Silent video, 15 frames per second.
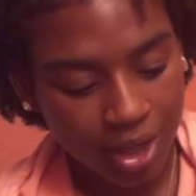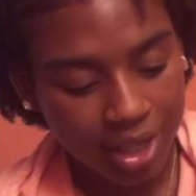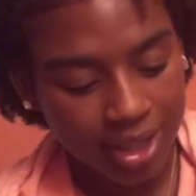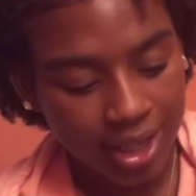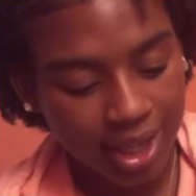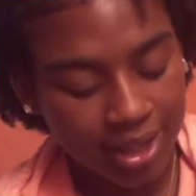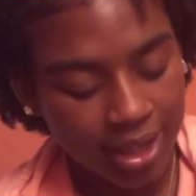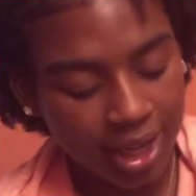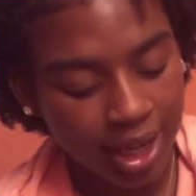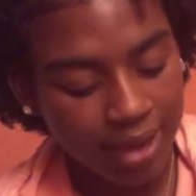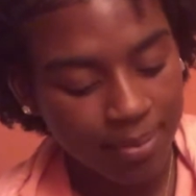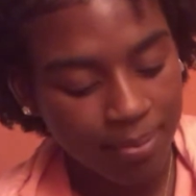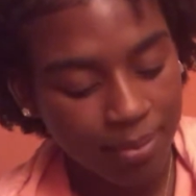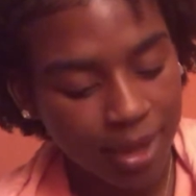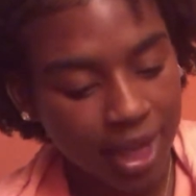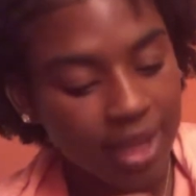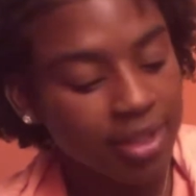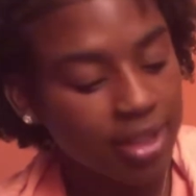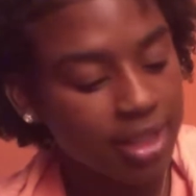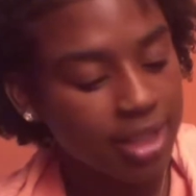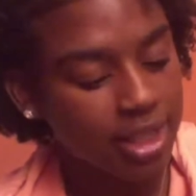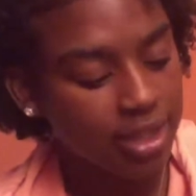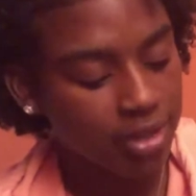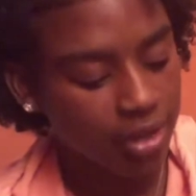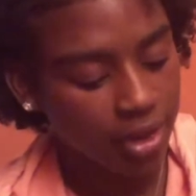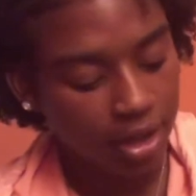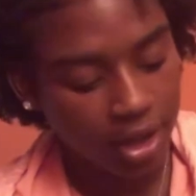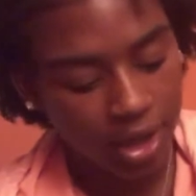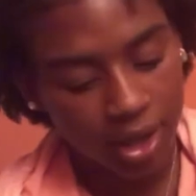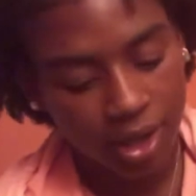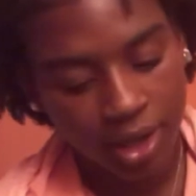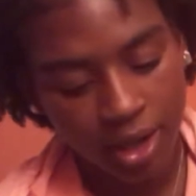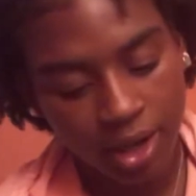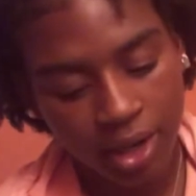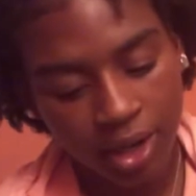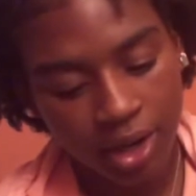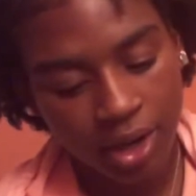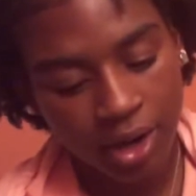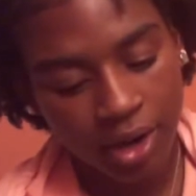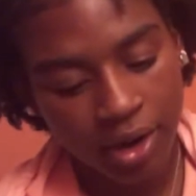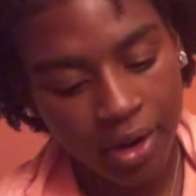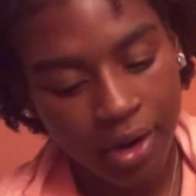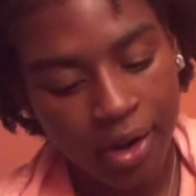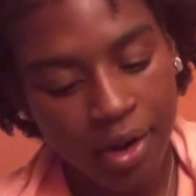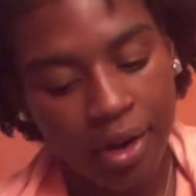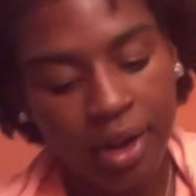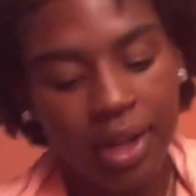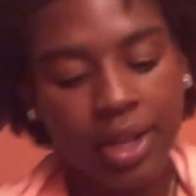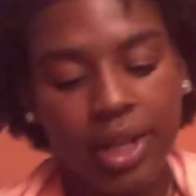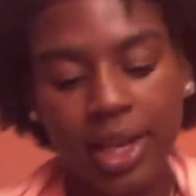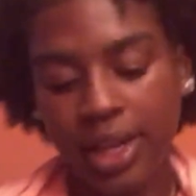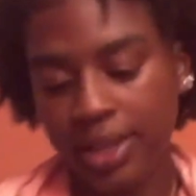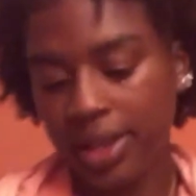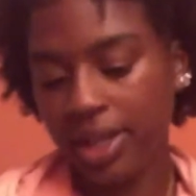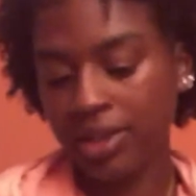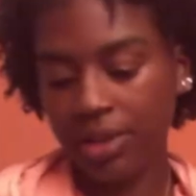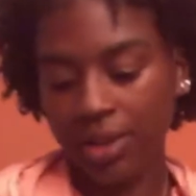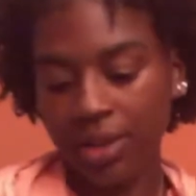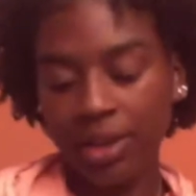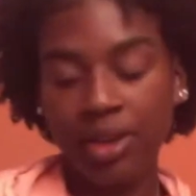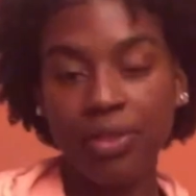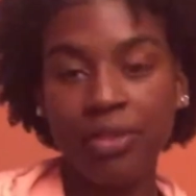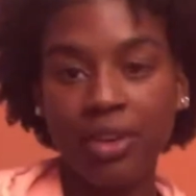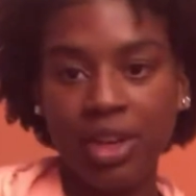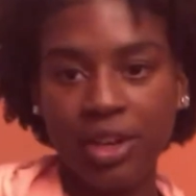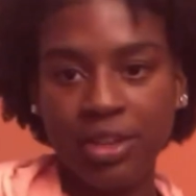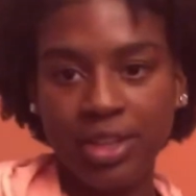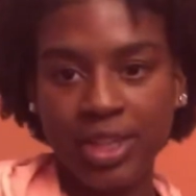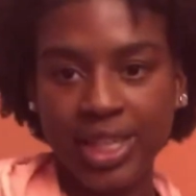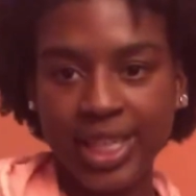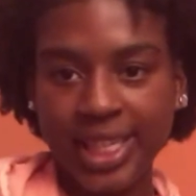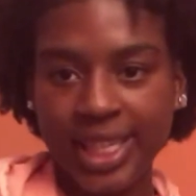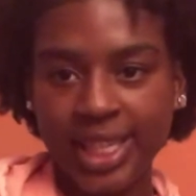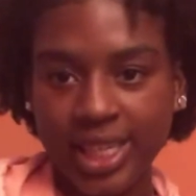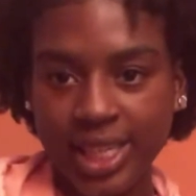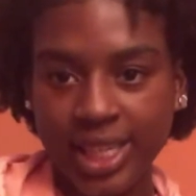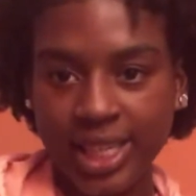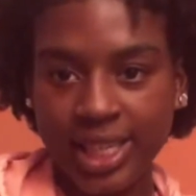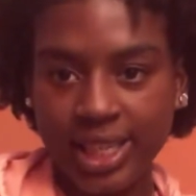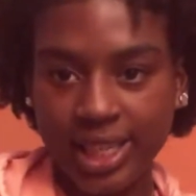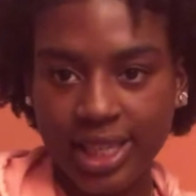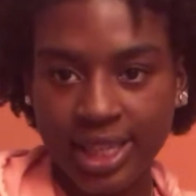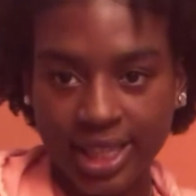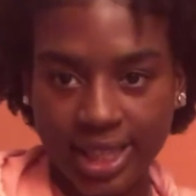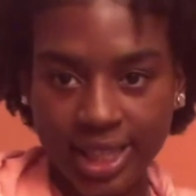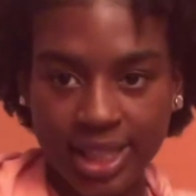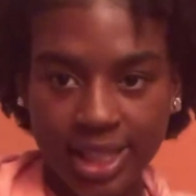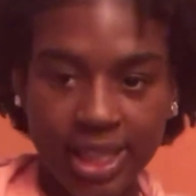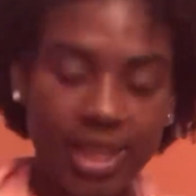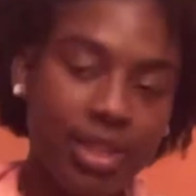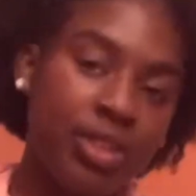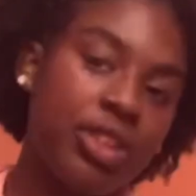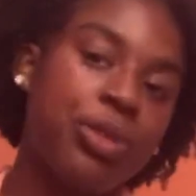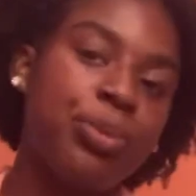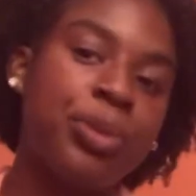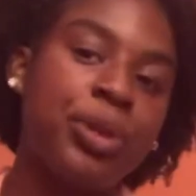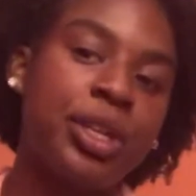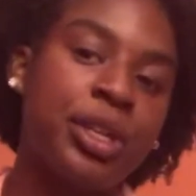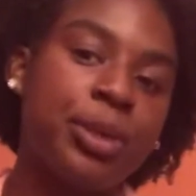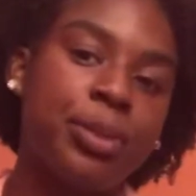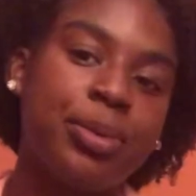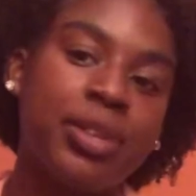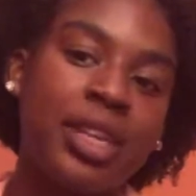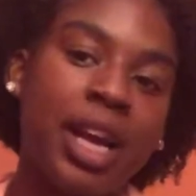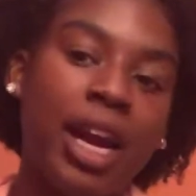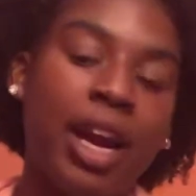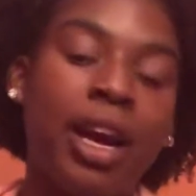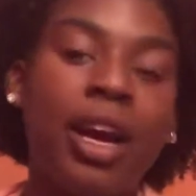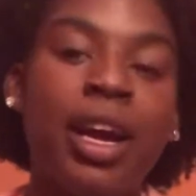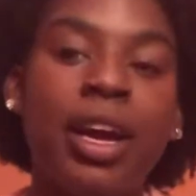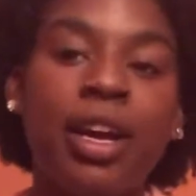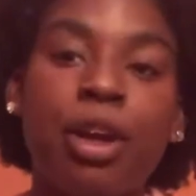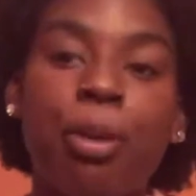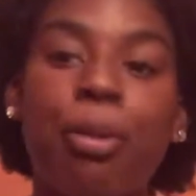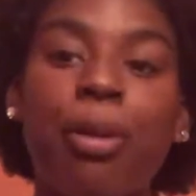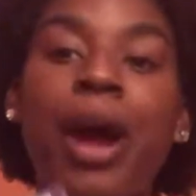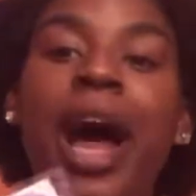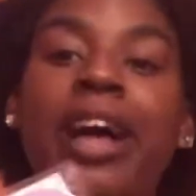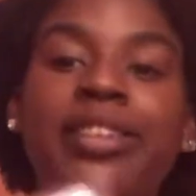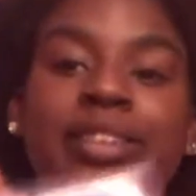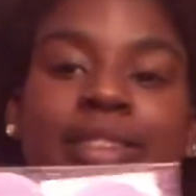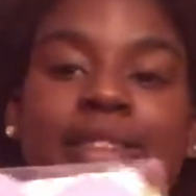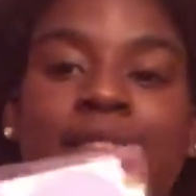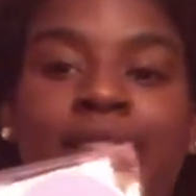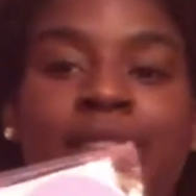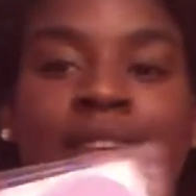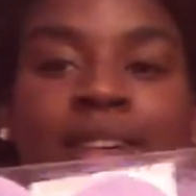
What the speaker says: right, I'm guessing these are, yeah, these are for your teeth, your boobs, your breasts.